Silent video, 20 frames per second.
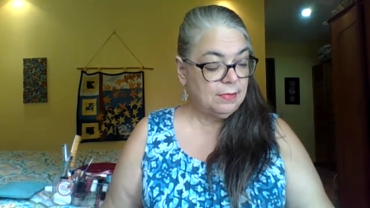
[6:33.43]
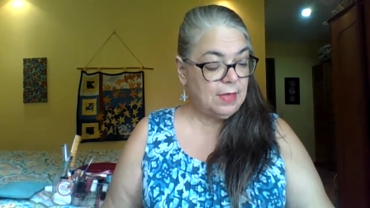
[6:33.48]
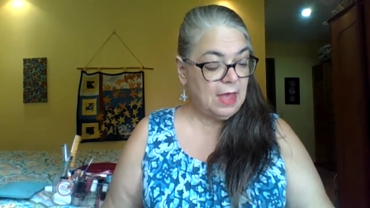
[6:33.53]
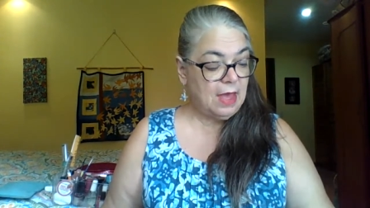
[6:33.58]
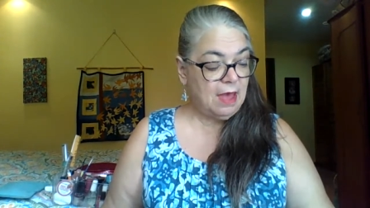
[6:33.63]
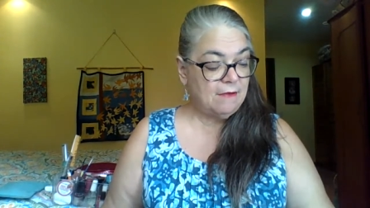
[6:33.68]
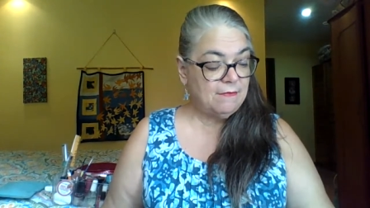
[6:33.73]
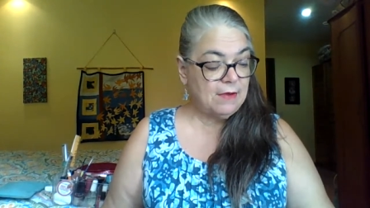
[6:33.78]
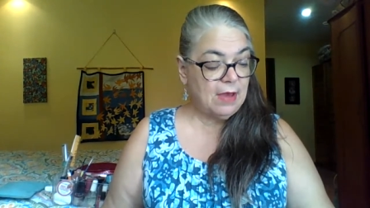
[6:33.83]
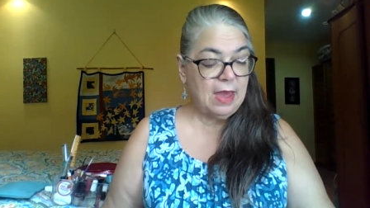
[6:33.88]
They
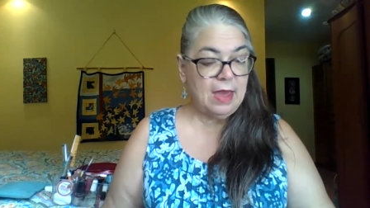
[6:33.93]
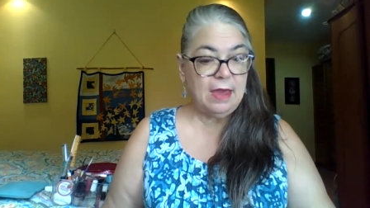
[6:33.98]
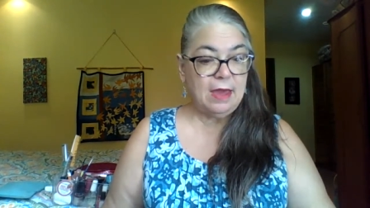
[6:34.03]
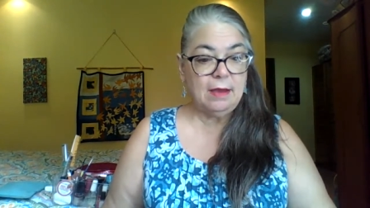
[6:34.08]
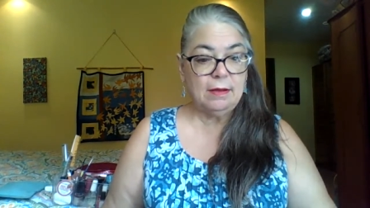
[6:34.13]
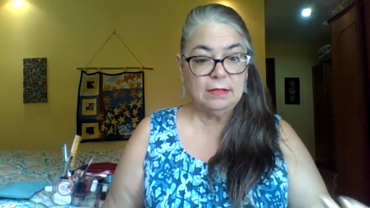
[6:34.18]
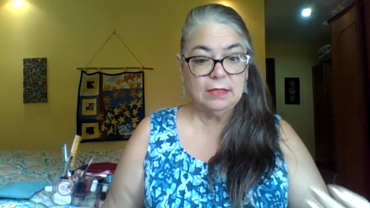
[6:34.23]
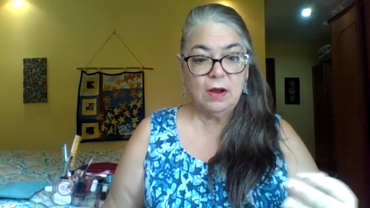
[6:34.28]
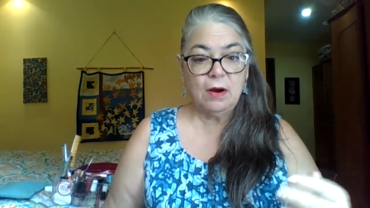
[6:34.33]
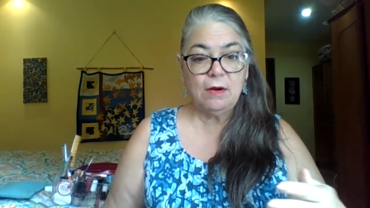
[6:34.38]
have
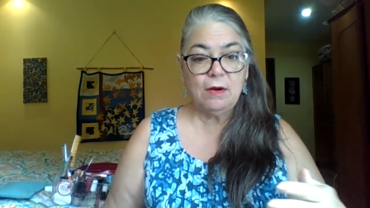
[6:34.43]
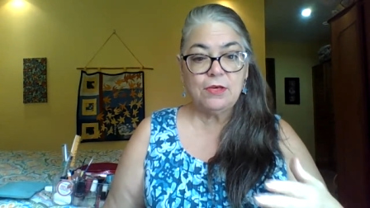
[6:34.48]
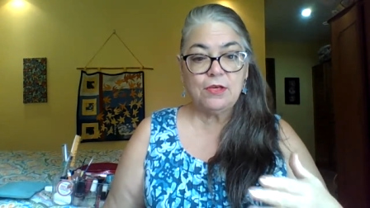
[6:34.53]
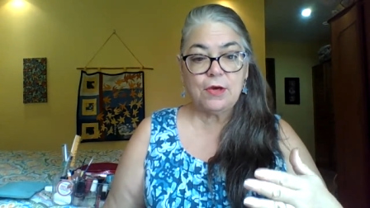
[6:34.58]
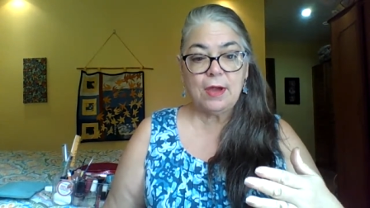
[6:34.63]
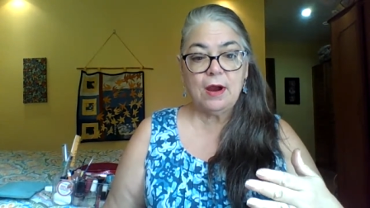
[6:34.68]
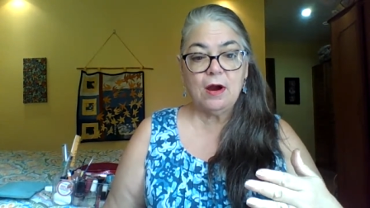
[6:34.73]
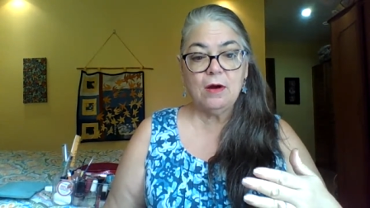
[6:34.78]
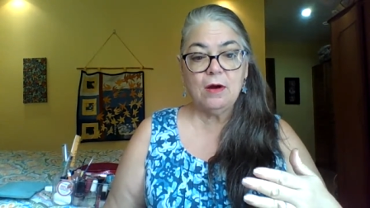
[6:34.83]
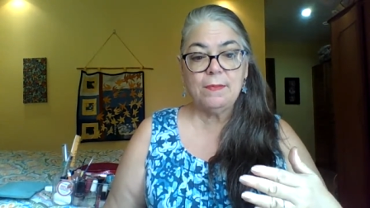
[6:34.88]
a large
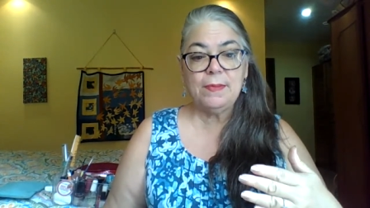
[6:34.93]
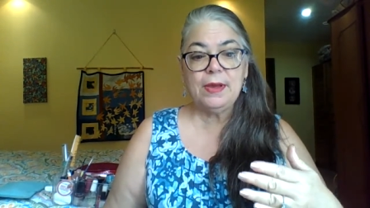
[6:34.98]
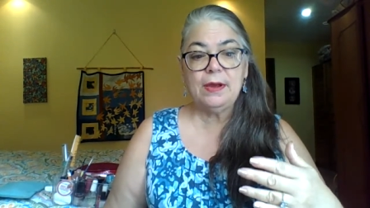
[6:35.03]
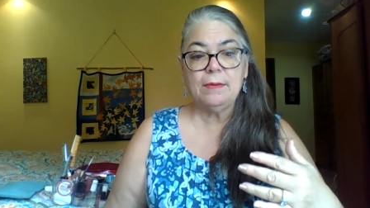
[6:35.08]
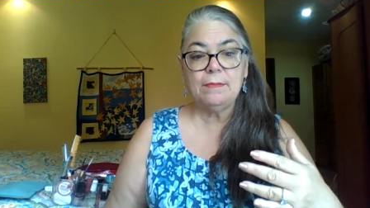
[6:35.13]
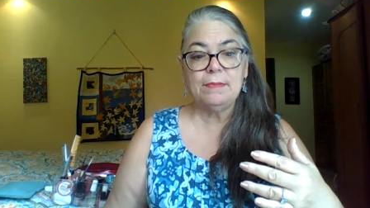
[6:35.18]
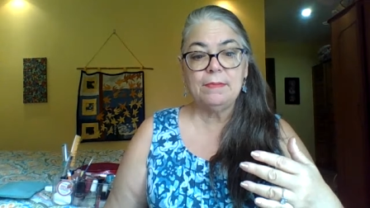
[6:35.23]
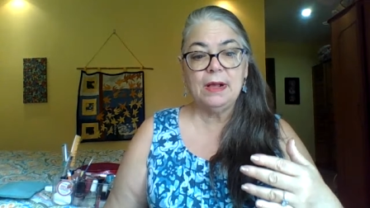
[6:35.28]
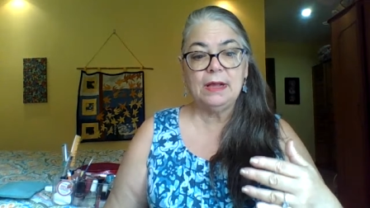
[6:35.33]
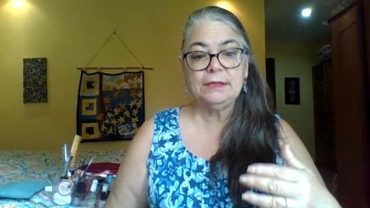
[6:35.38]

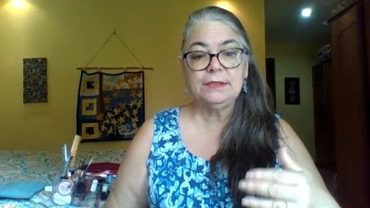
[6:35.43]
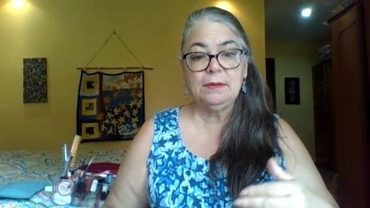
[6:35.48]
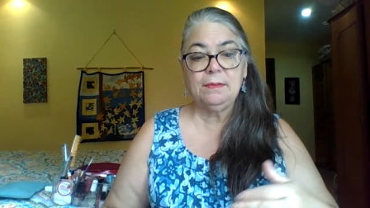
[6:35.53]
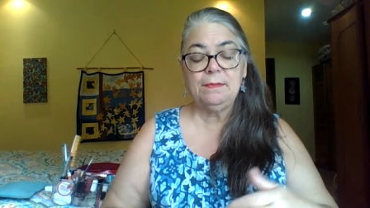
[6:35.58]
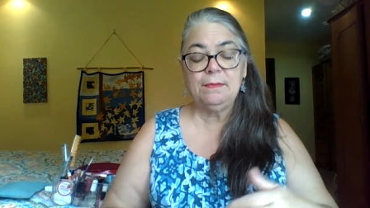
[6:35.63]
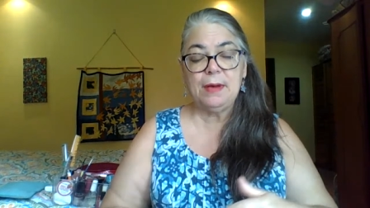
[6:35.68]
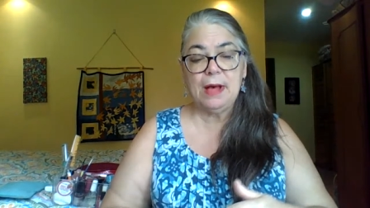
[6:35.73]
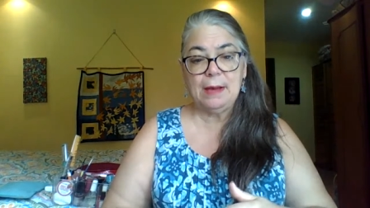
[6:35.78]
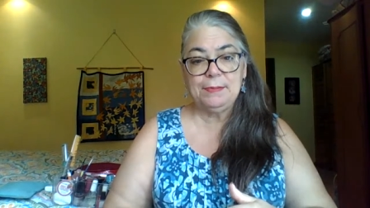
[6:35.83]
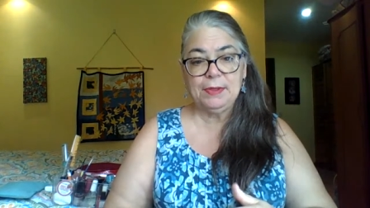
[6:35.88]
Arabic
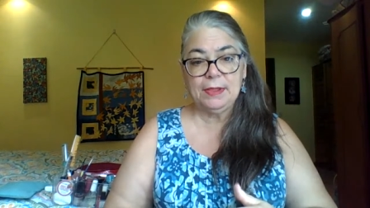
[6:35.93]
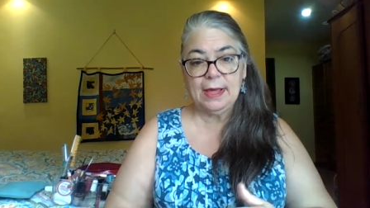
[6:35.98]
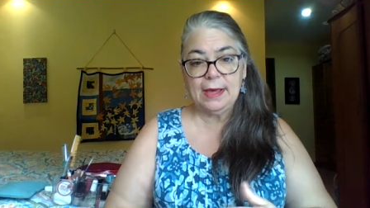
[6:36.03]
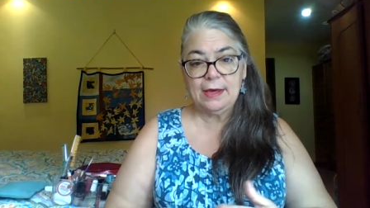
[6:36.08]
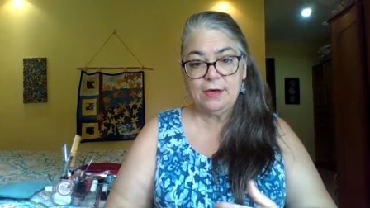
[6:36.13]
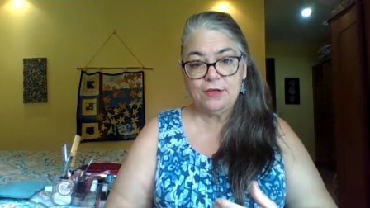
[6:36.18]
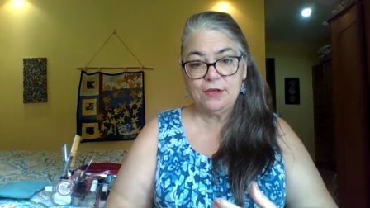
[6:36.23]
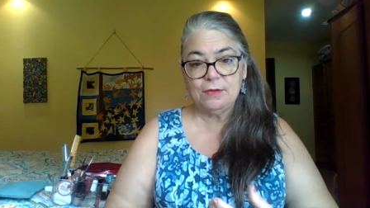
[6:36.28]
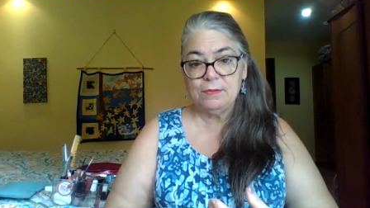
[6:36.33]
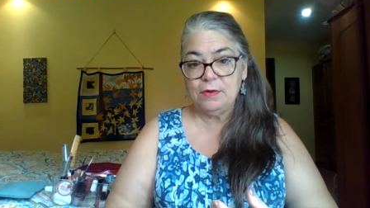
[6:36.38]
Muslim
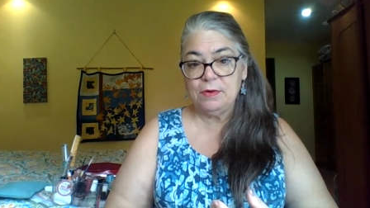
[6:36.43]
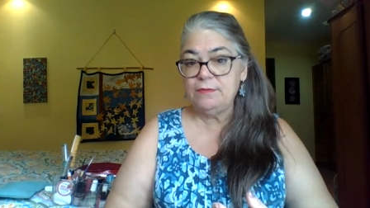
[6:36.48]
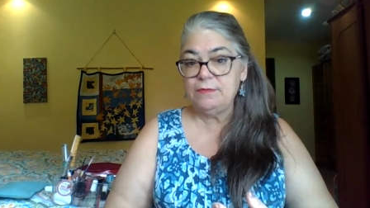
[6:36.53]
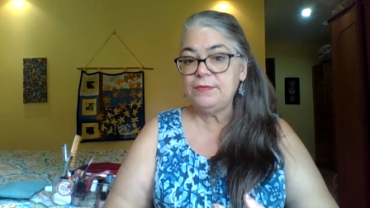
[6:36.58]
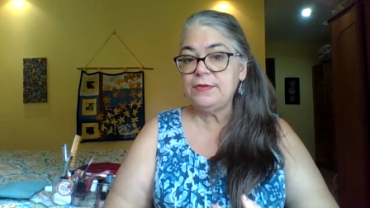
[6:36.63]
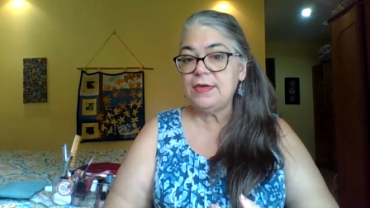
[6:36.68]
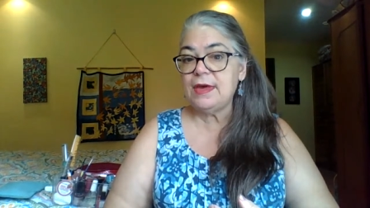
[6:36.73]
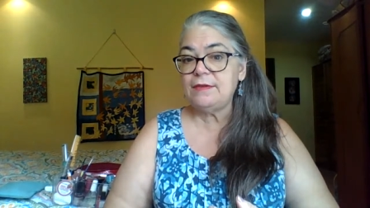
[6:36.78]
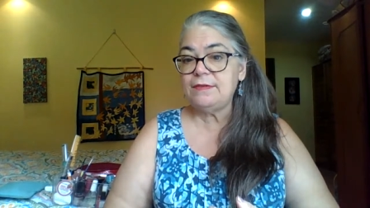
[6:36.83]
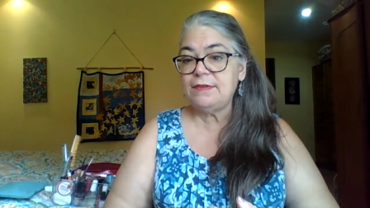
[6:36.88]
population
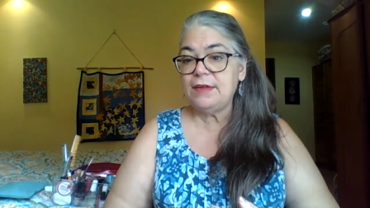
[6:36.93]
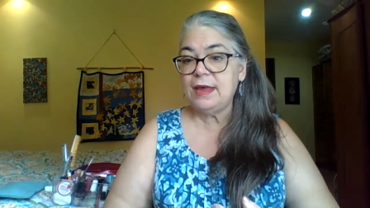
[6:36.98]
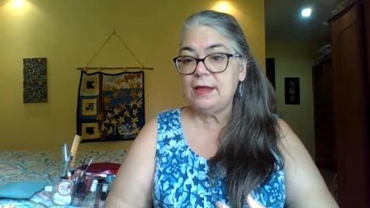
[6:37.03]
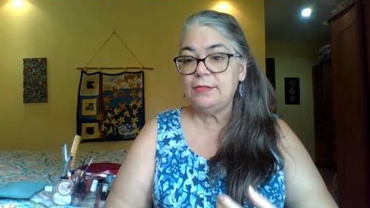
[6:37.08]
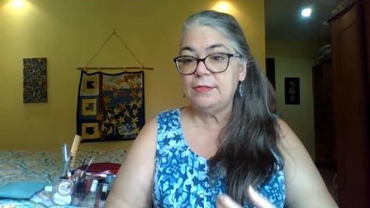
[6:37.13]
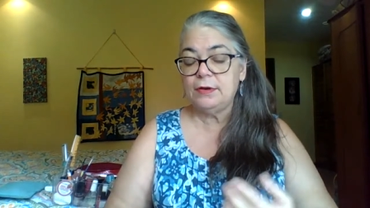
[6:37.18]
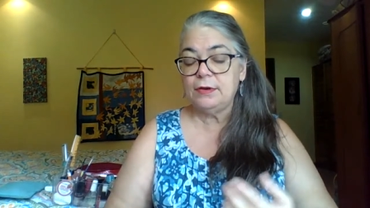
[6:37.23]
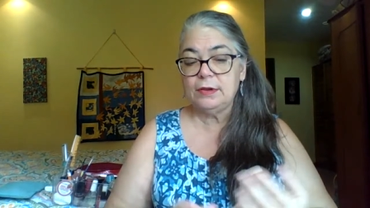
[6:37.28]
moved to that town.